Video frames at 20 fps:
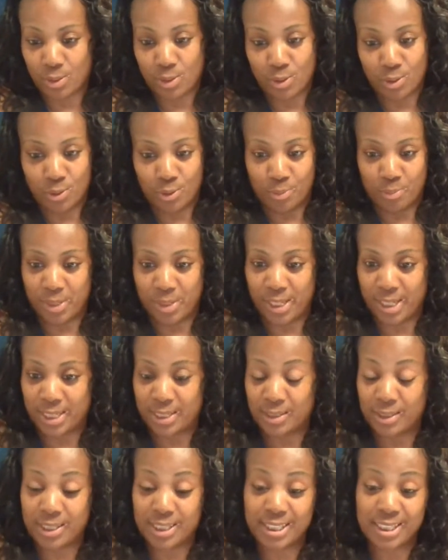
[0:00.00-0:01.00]
Oh
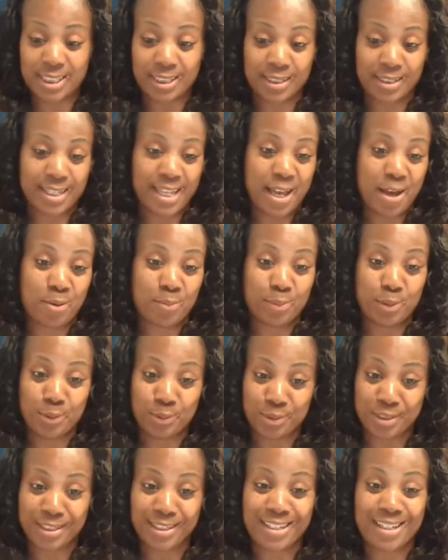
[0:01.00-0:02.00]
man, listen, Count
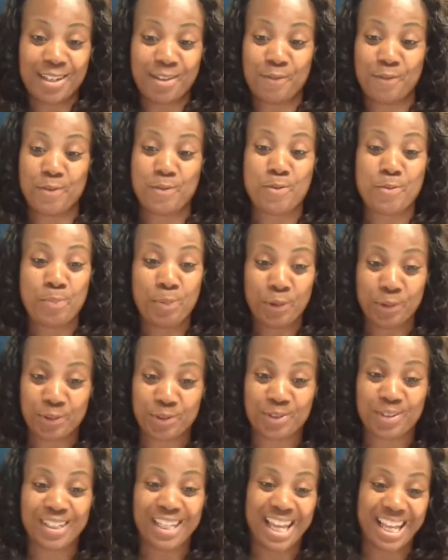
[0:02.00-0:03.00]
Music, if you
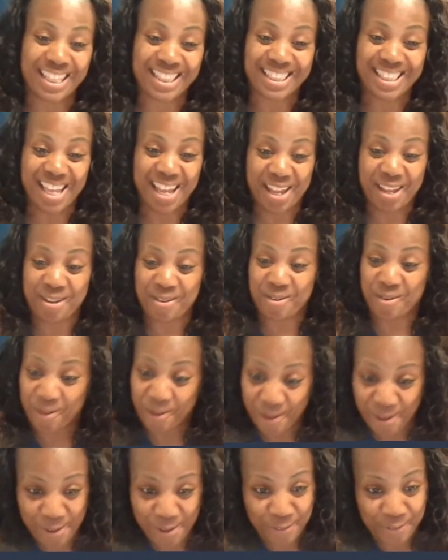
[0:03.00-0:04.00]
pull that thing
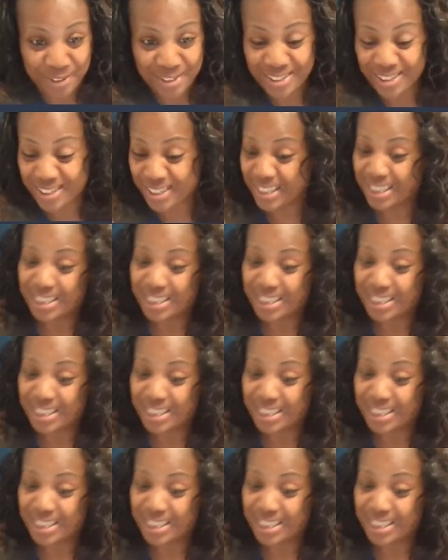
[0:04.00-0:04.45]
off,